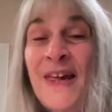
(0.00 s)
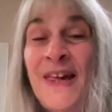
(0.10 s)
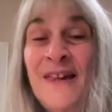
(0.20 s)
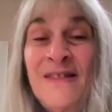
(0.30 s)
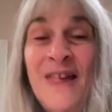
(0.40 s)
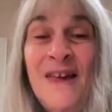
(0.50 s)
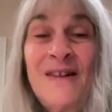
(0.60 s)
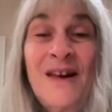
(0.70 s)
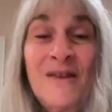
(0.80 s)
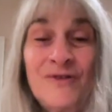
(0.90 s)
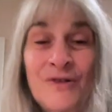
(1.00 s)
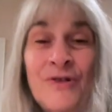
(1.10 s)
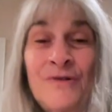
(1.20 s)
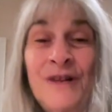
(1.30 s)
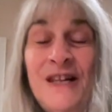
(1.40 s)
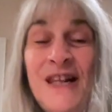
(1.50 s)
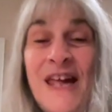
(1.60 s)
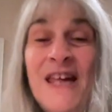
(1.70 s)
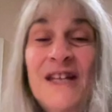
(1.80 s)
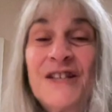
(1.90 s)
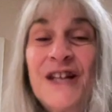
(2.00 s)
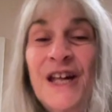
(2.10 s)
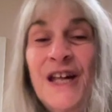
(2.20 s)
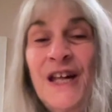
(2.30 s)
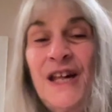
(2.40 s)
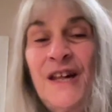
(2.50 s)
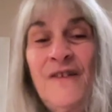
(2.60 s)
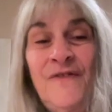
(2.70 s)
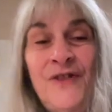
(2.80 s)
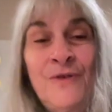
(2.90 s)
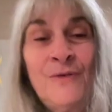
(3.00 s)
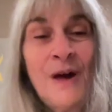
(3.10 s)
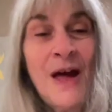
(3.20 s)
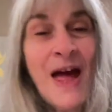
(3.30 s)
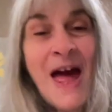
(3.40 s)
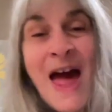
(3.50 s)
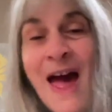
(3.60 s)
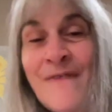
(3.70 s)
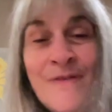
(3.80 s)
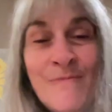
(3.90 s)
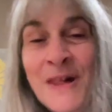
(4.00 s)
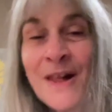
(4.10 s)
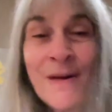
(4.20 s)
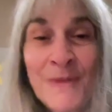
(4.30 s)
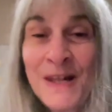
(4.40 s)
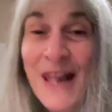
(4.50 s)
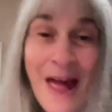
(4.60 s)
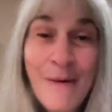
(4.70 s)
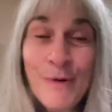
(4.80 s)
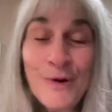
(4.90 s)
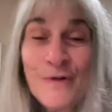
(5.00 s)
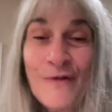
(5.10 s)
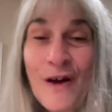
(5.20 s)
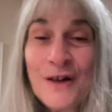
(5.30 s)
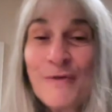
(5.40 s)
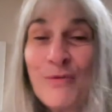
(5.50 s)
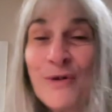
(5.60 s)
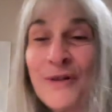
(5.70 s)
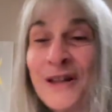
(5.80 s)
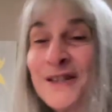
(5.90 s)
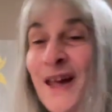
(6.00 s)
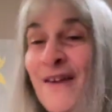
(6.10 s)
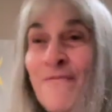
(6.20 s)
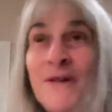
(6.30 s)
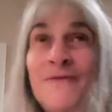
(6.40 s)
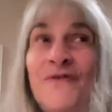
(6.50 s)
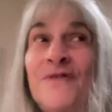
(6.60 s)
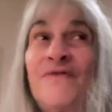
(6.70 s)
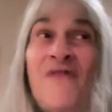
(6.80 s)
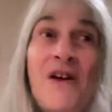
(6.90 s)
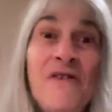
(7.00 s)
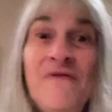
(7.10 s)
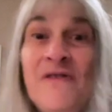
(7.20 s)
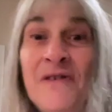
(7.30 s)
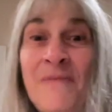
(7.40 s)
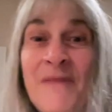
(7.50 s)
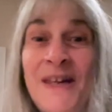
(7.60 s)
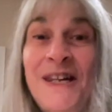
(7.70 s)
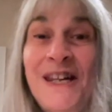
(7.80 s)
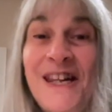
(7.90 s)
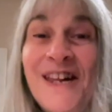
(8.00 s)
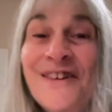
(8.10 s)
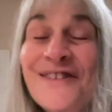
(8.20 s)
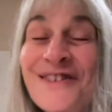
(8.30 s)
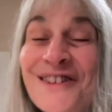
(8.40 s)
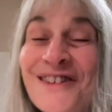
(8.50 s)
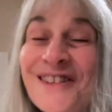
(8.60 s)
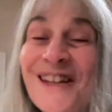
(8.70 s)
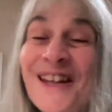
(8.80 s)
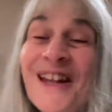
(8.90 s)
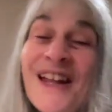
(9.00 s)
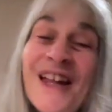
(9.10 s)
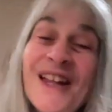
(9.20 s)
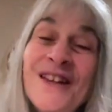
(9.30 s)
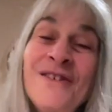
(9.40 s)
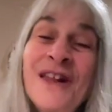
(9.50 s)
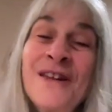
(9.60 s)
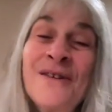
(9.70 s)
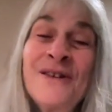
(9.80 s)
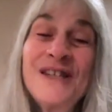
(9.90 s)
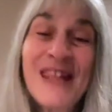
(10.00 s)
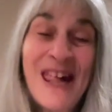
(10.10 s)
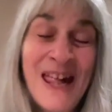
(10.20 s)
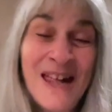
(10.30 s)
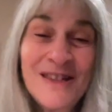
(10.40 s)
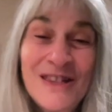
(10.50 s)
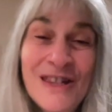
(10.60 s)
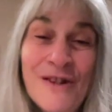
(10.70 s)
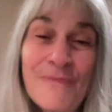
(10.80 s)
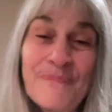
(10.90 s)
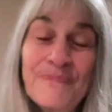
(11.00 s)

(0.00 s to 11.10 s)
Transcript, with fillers: And then after thirty days, if you haven't become enamored of Audible, as I've been for very, very many years, you can always cancel